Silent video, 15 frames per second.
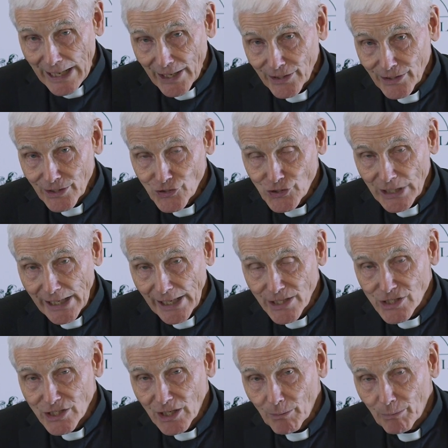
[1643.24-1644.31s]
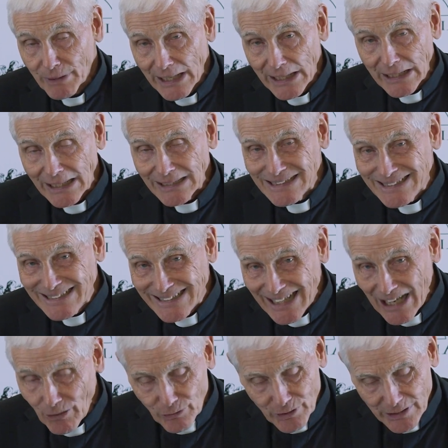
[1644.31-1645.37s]
And she gets up, and
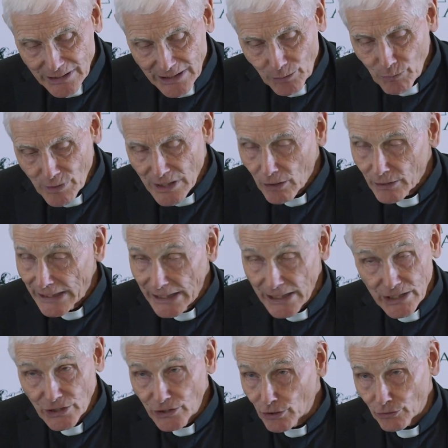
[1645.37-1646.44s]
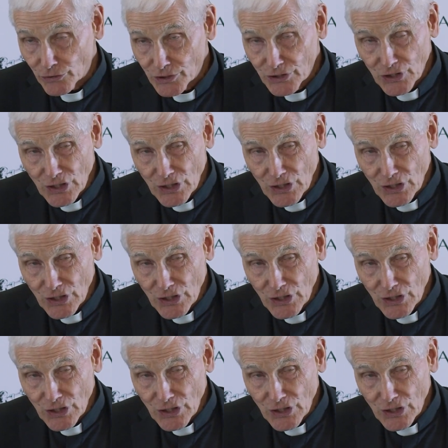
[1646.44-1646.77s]
undoubtedly, without any notes,